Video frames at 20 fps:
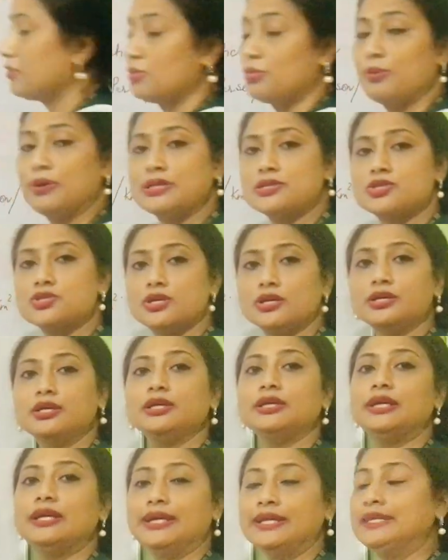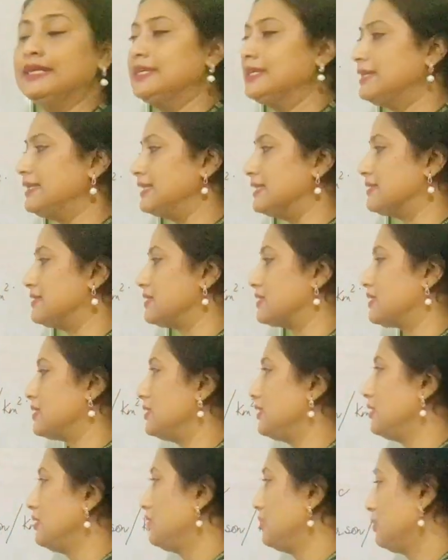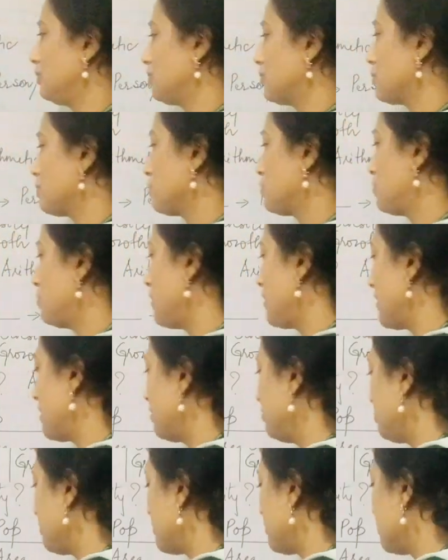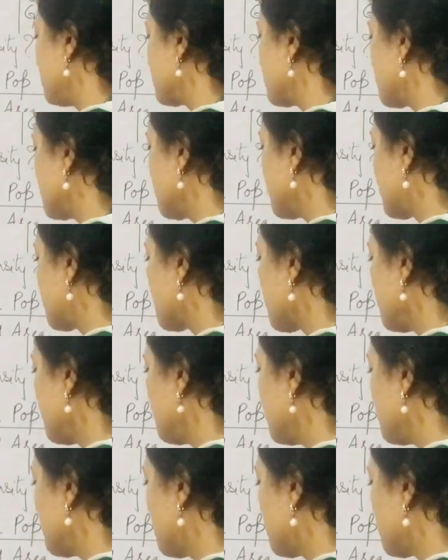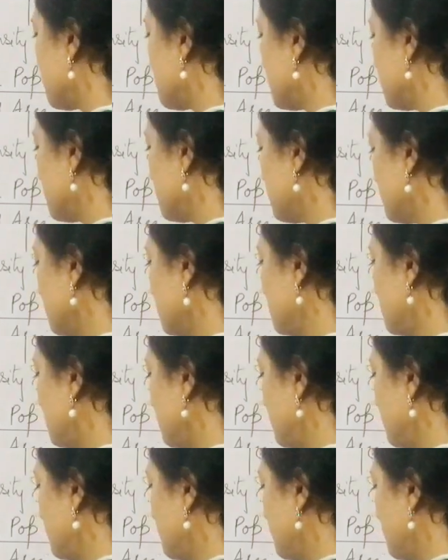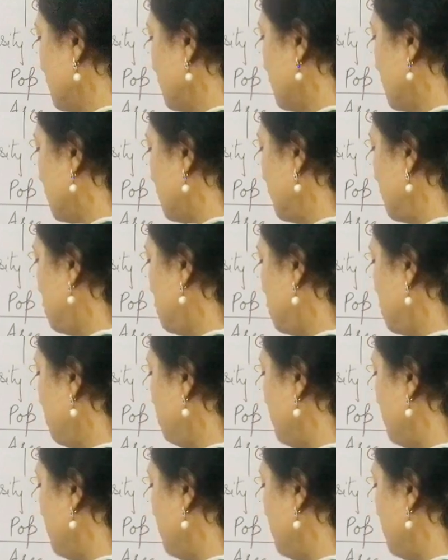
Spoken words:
while studying India density. Why? Because it studies the ratio